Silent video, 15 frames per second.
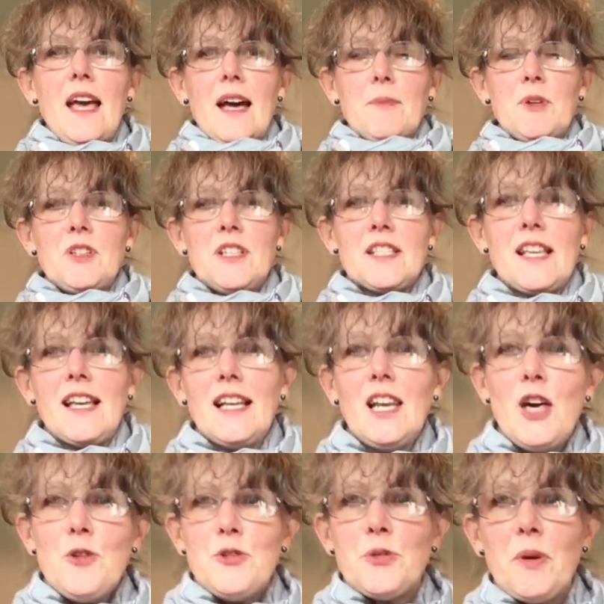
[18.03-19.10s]
I'm going to say
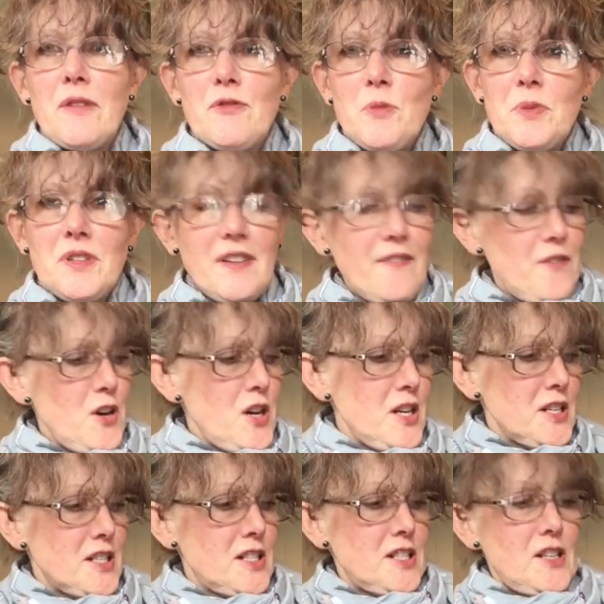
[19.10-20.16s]
hello to everybody
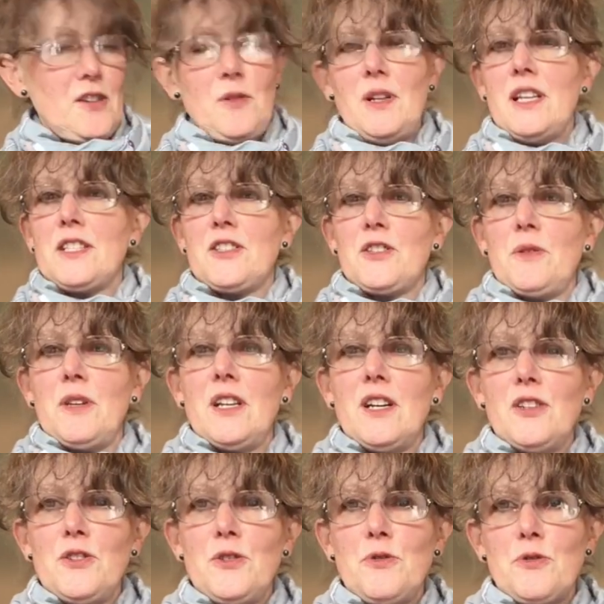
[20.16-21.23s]
first, so let's do it in
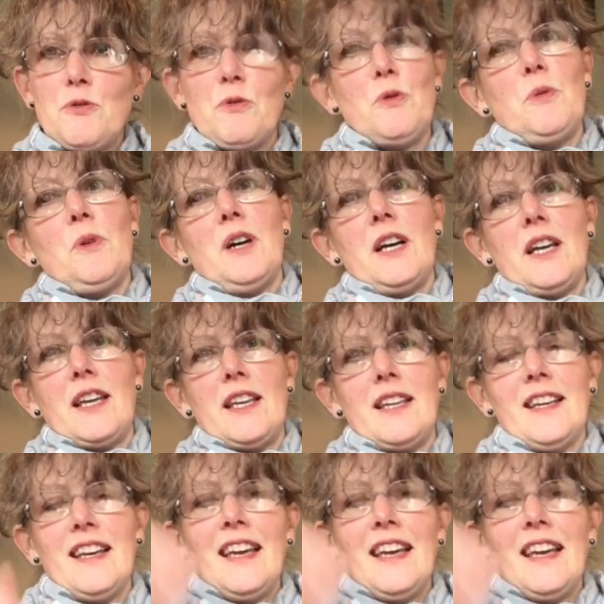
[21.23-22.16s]
our usual way.